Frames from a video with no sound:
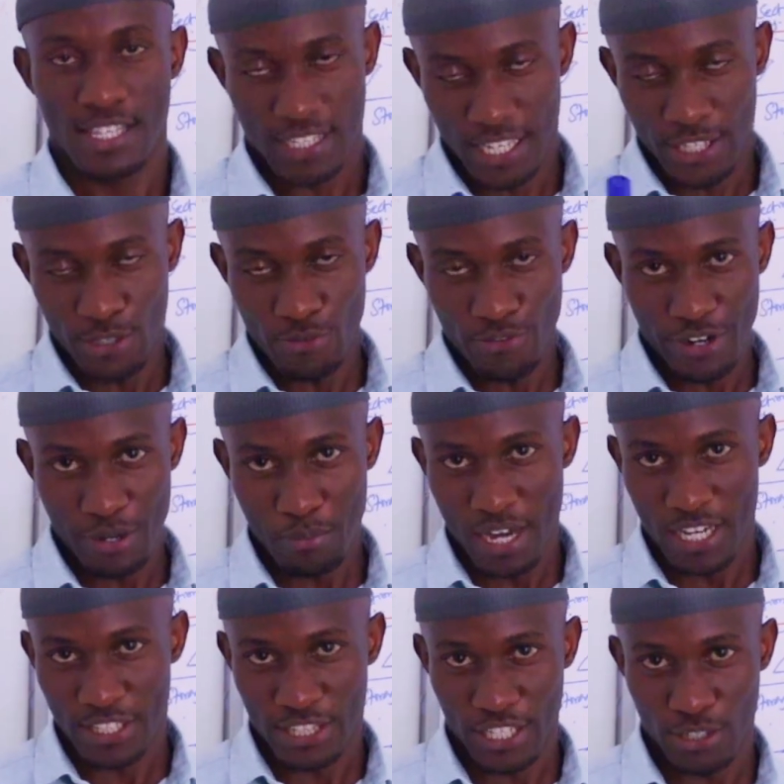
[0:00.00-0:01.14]
Thank you very
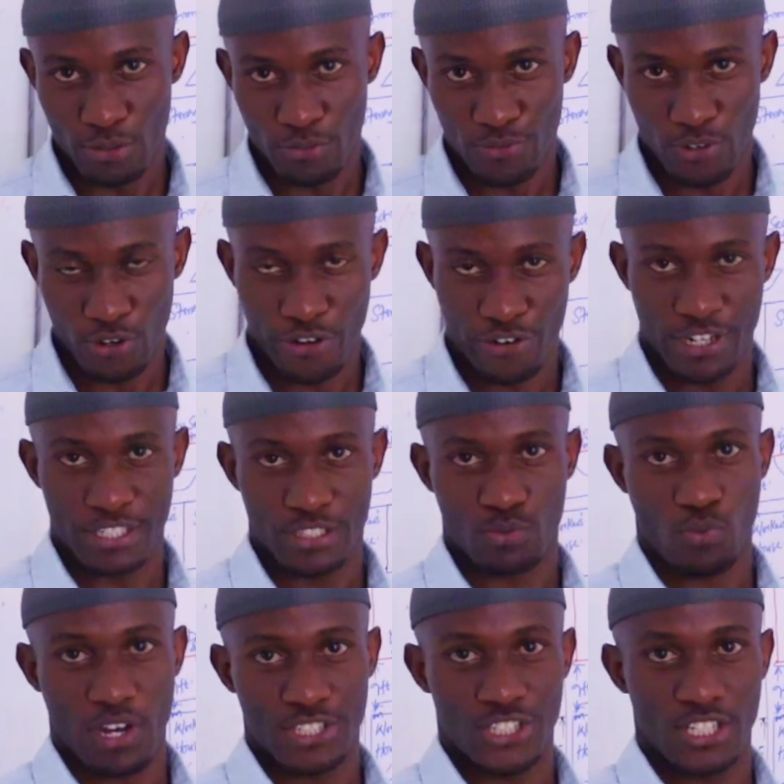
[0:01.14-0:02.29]
much. Thank you for always
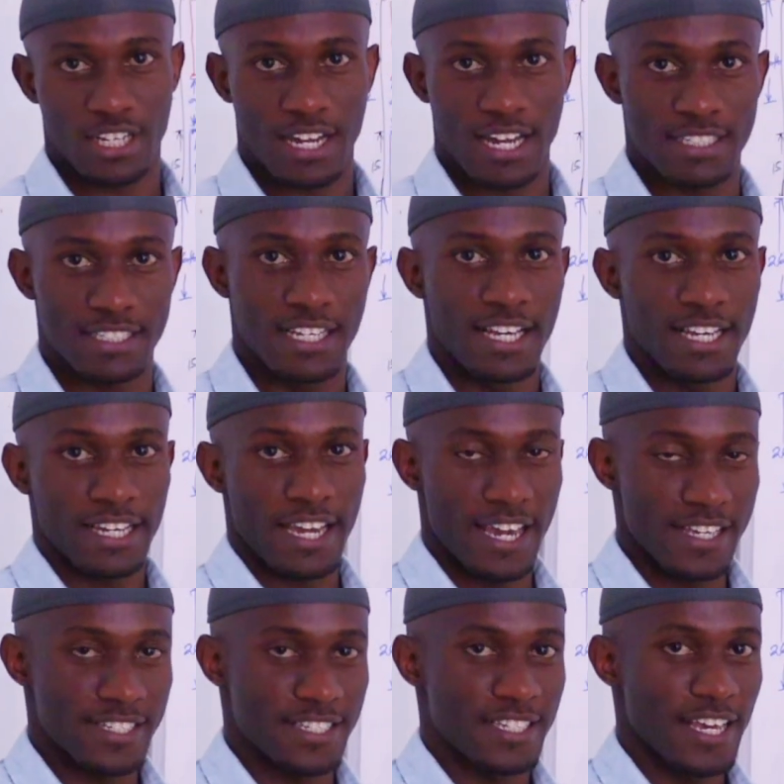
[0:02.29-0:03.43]
watching us,
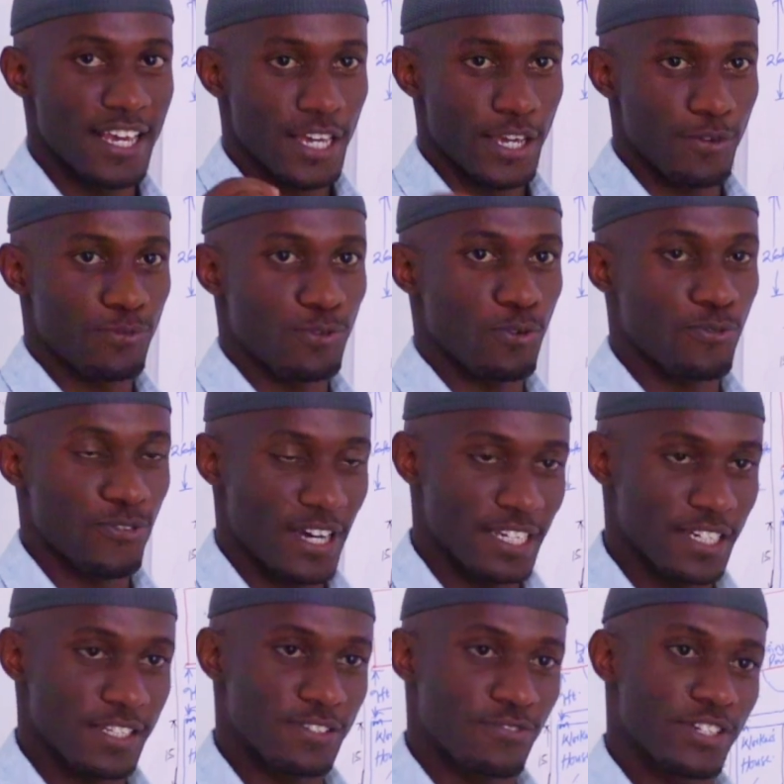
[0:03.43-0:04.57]
guys. If you
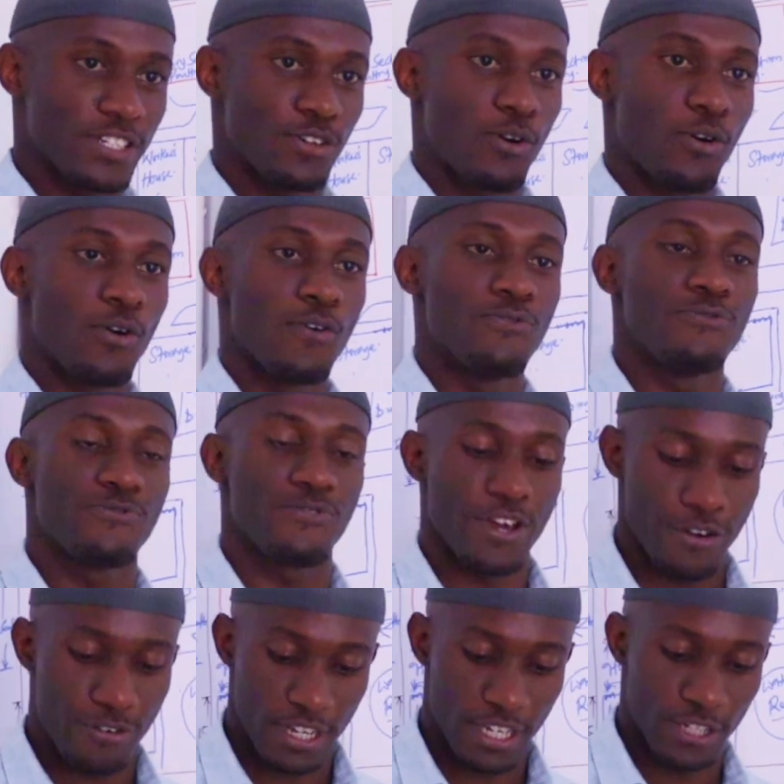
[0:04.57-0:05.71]
find this video
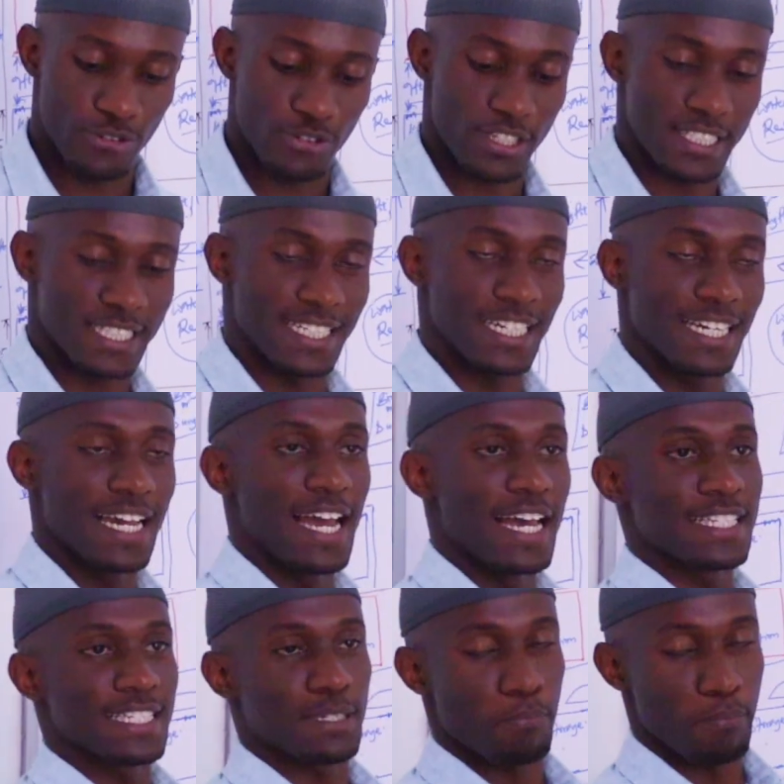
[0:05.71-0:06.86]
very interesting,
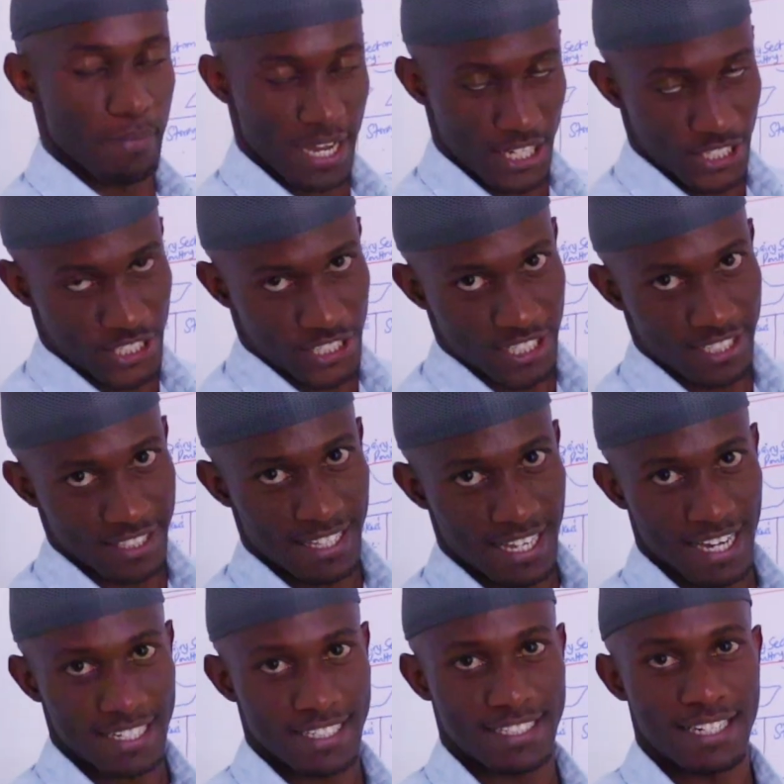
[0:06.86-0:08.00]
smash
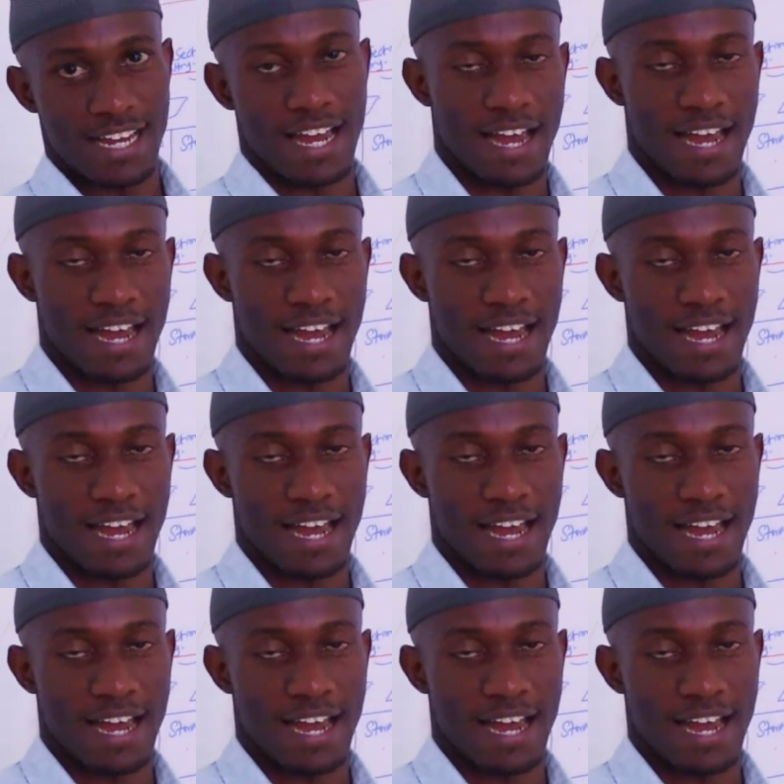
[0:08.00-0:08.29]
that